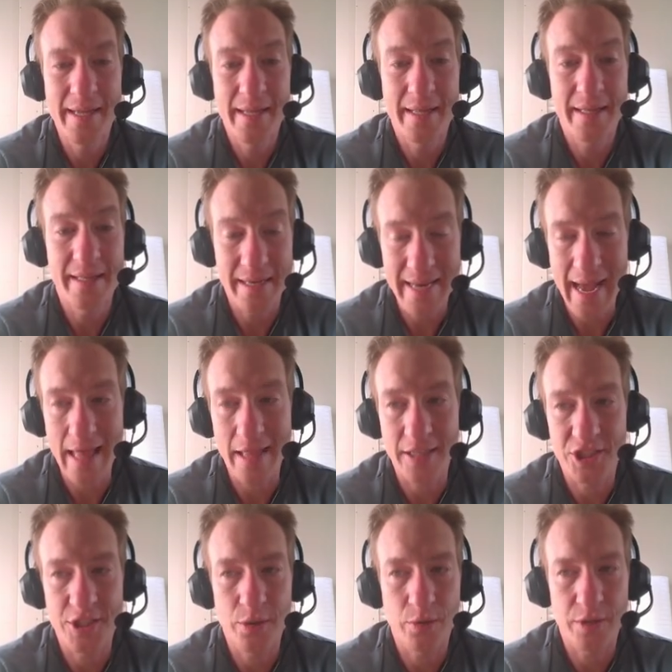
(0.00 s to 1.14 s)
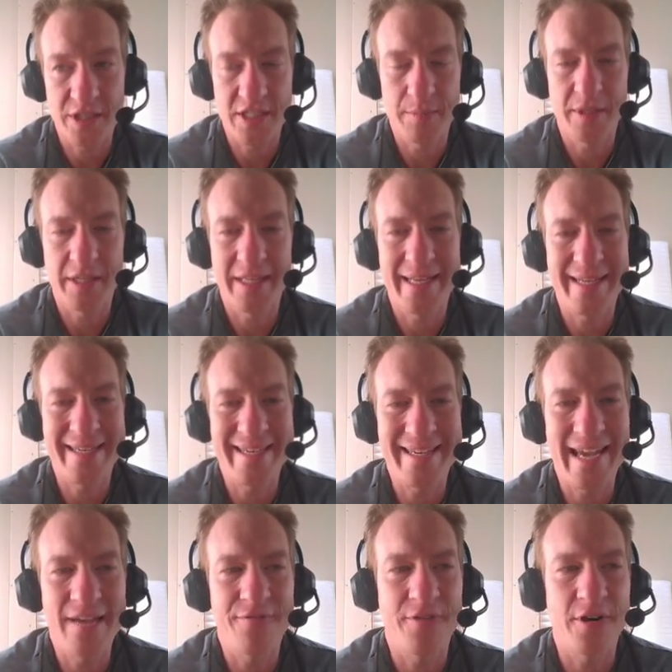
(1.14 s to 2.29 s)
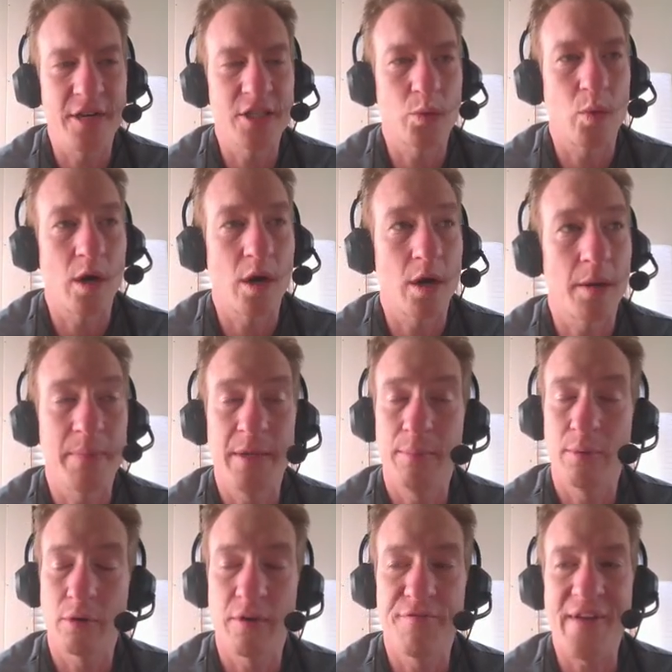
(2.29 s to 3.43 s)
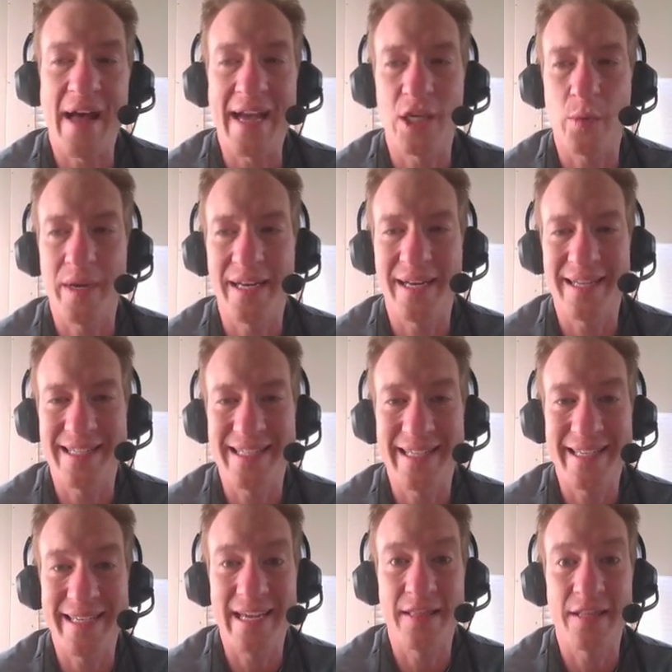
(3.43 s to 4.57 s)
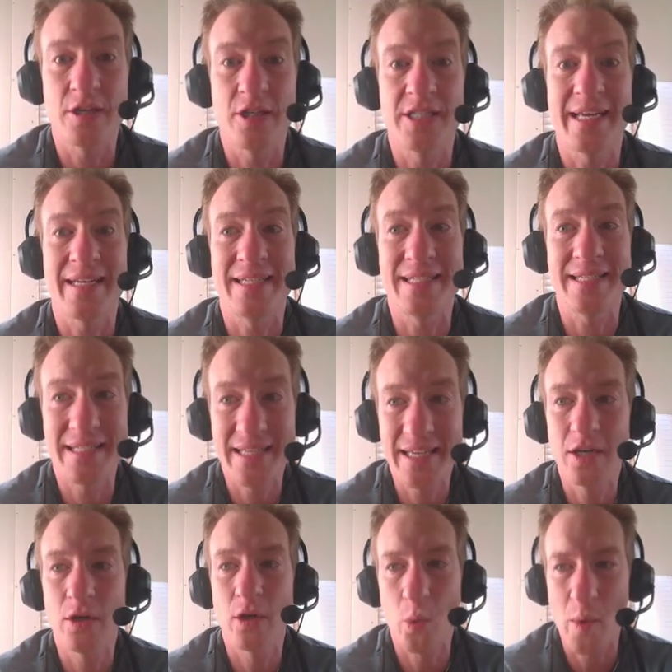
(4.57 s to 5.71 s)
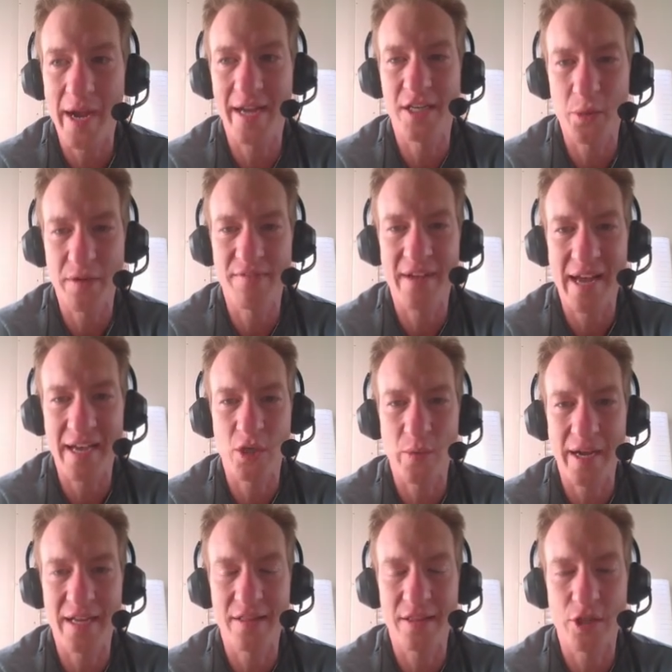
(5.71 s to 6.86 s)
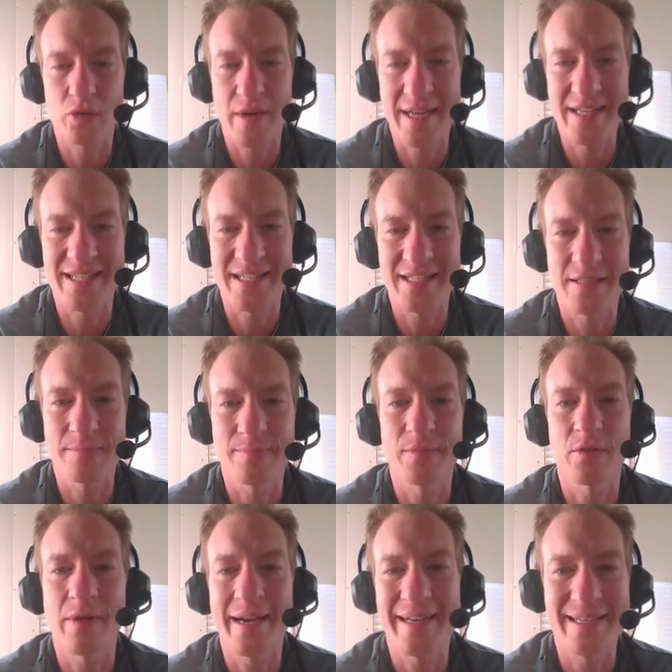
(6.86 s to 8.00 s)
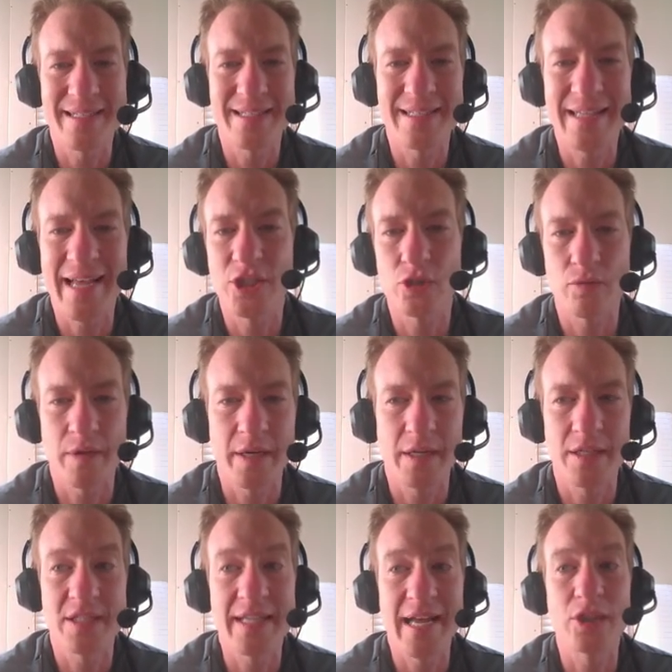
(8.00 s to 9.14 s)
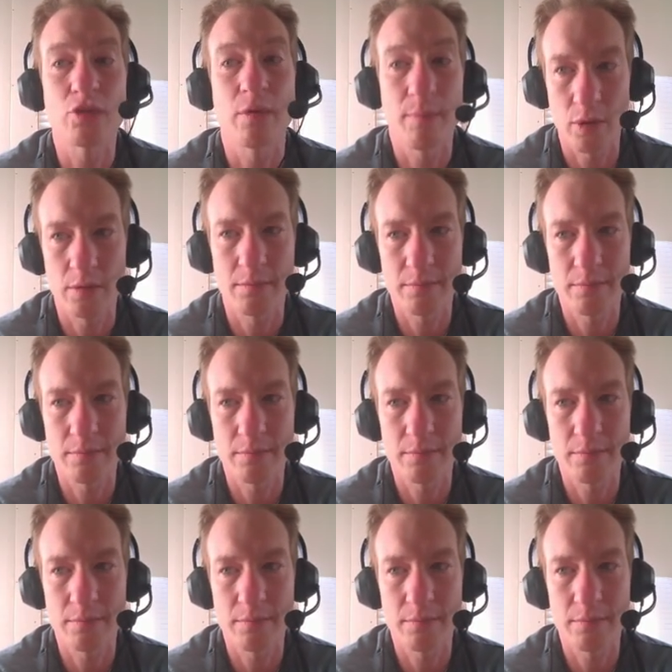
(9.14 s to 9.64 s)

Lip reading: the analogy or the simile that he gave us where people are evacuating a city and there is a single way to evacuate, the train system, right? Saturable.